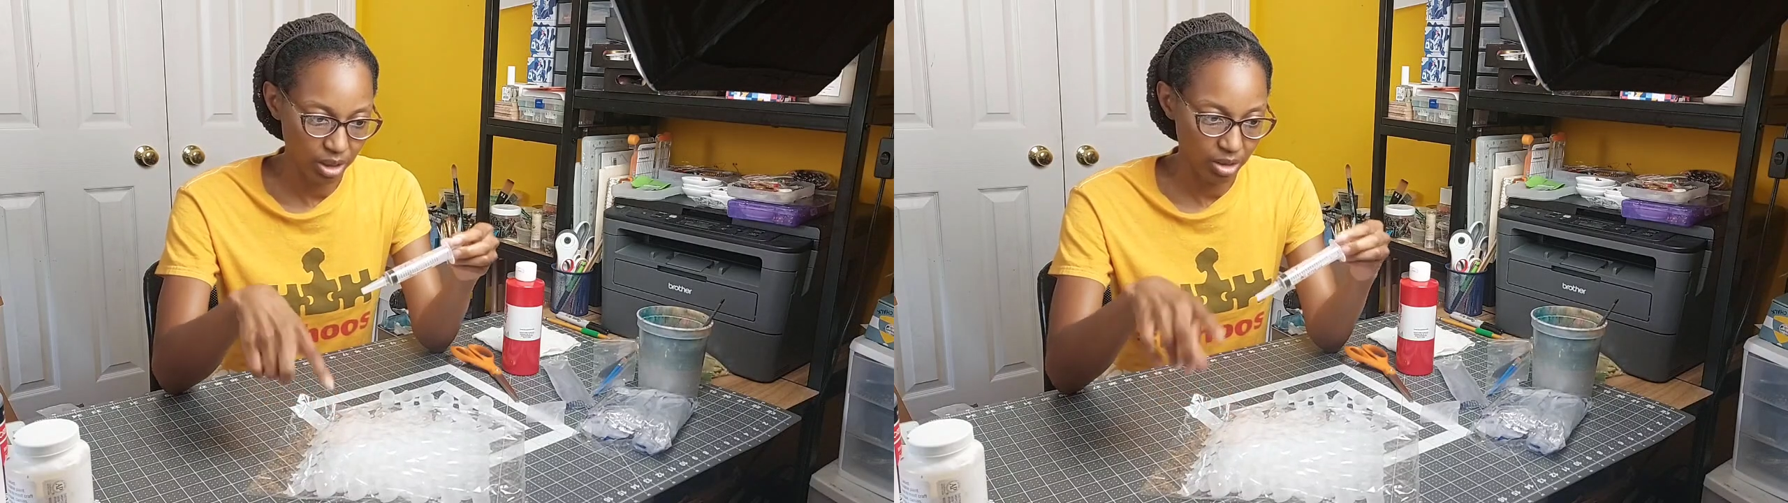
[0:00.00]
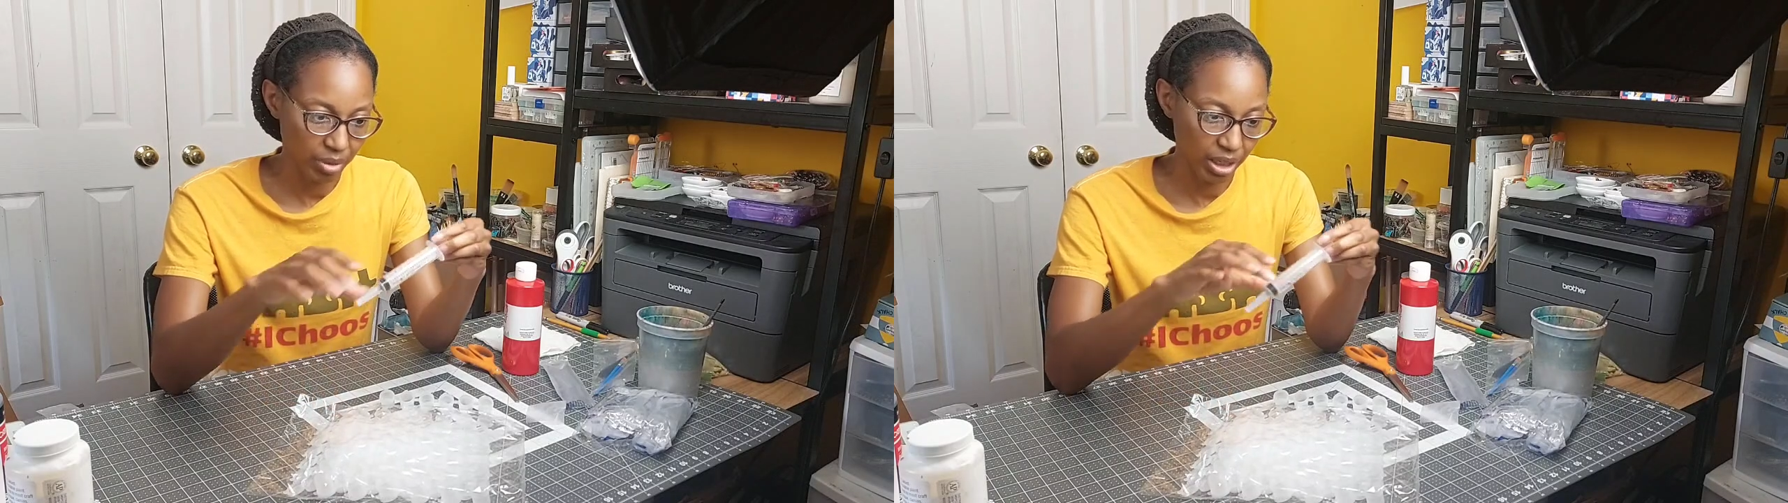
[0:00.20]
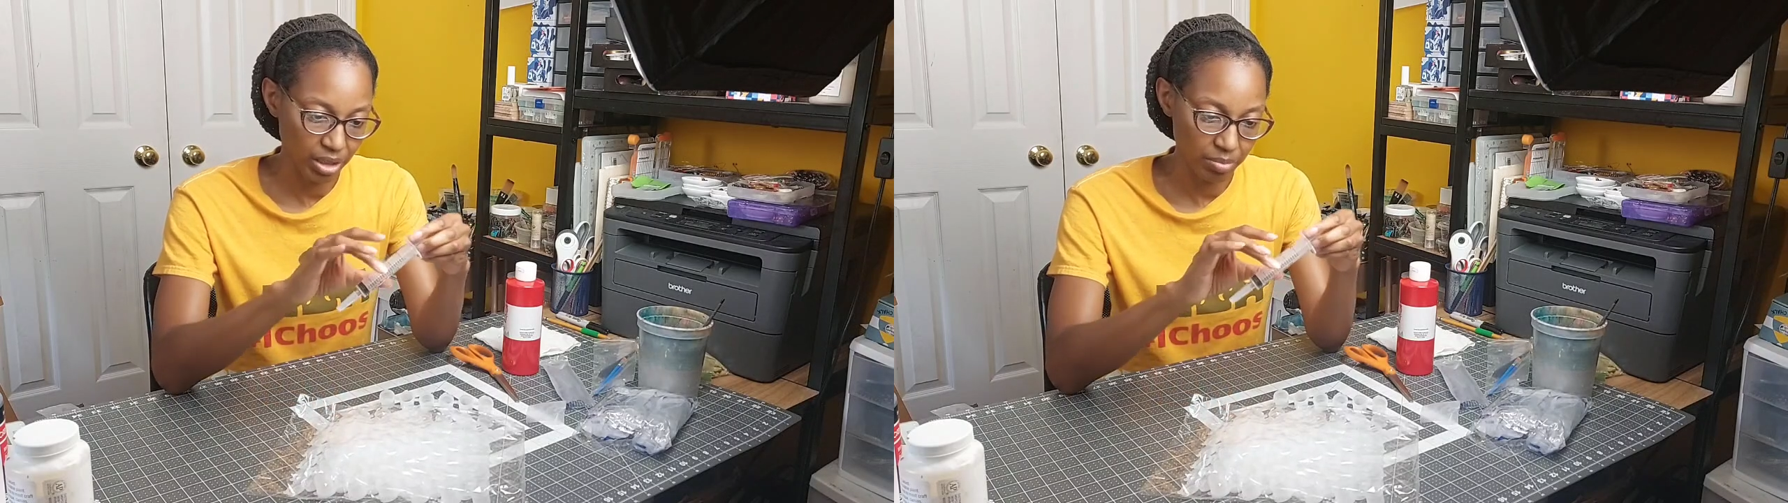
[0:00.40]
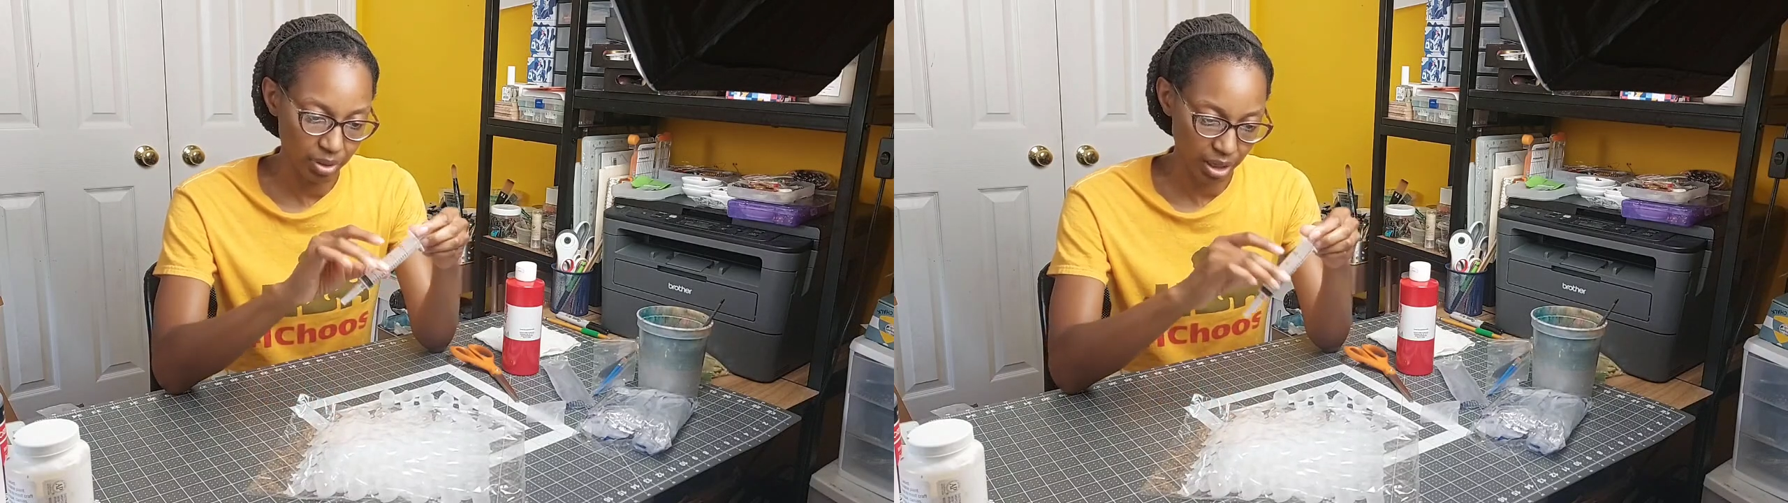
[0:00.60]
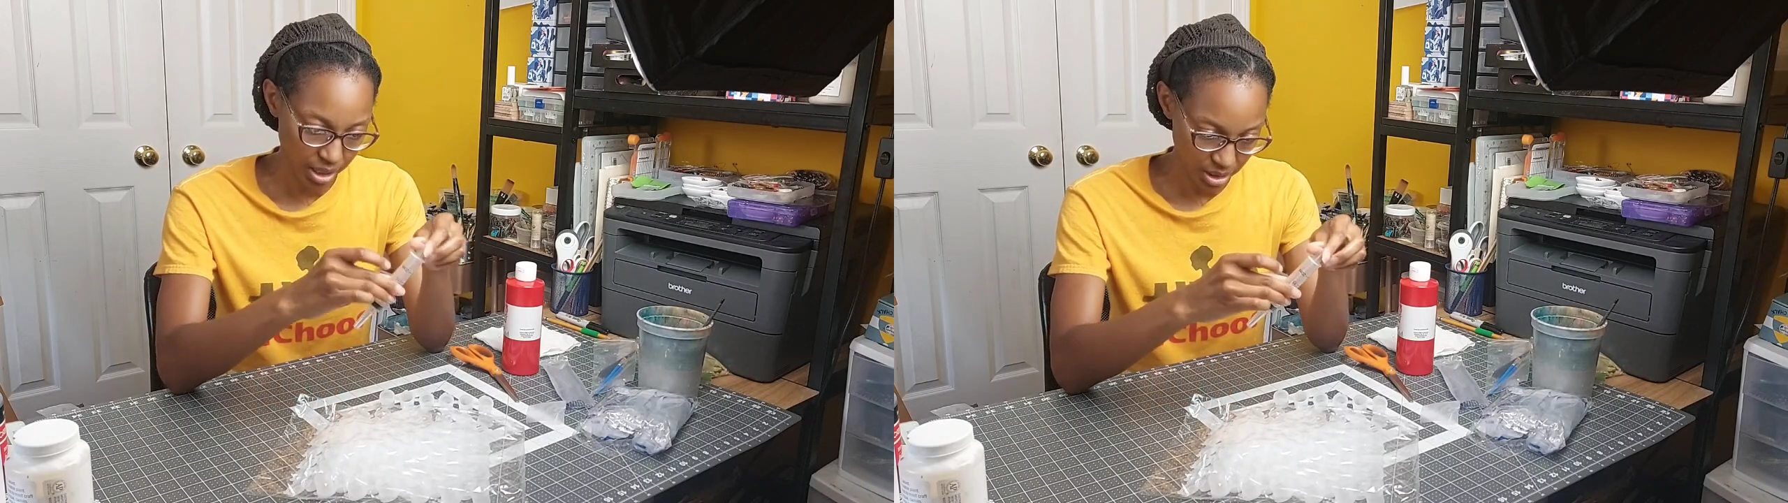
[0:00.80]
the paint
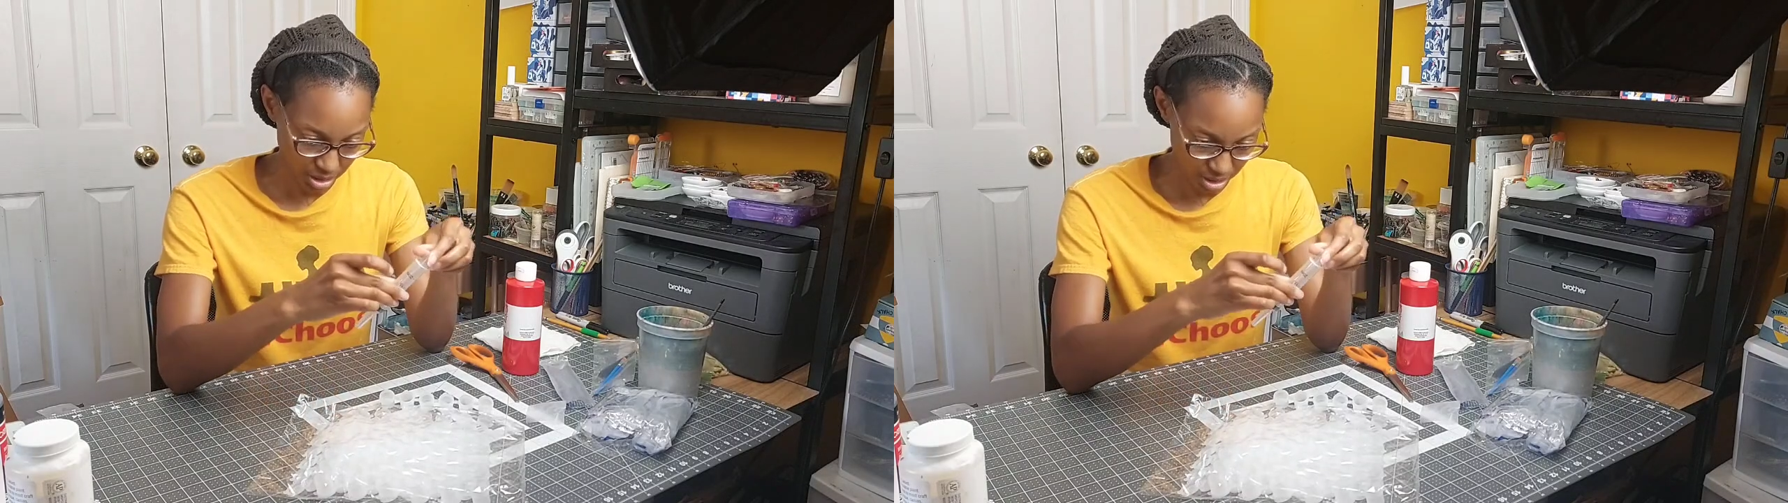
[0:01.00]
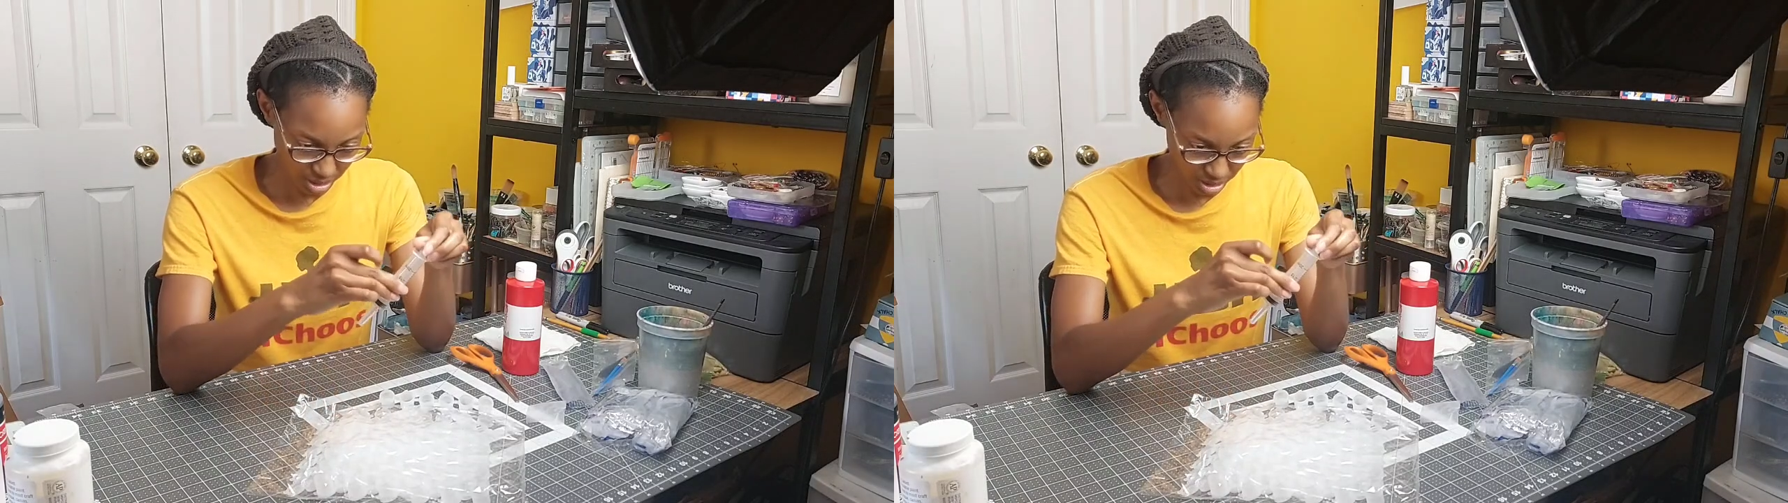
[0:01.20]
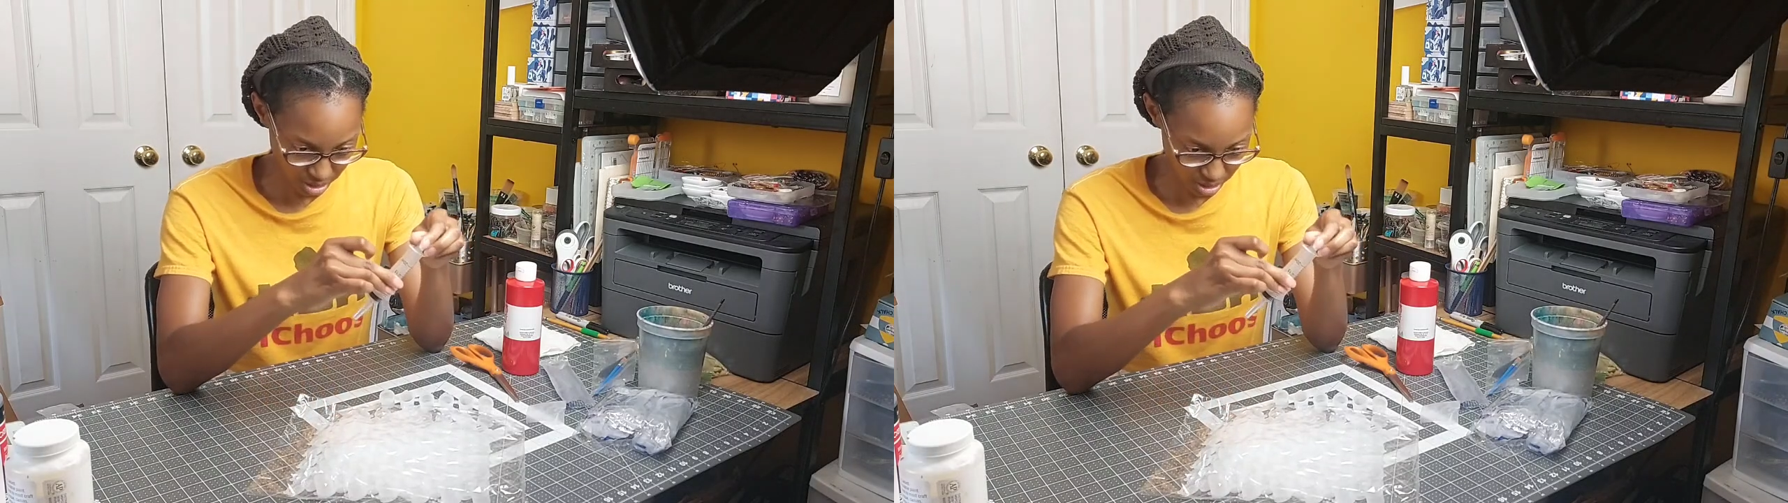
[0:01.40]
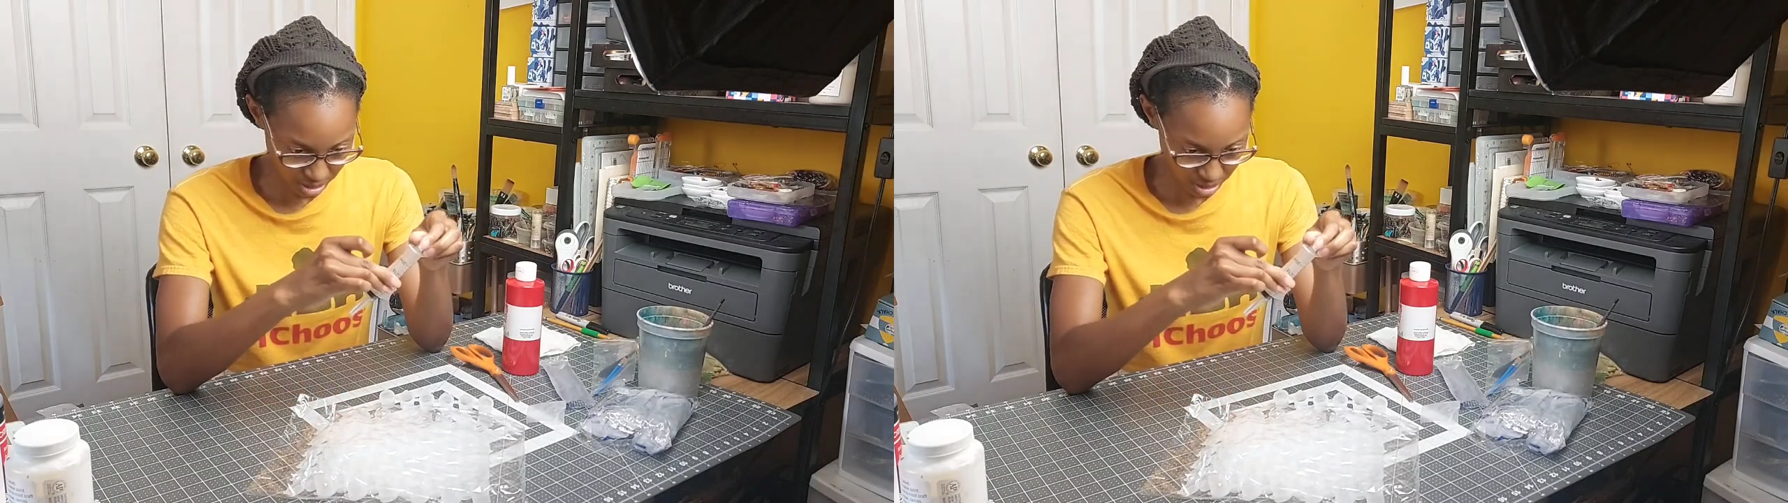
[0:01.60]
pots.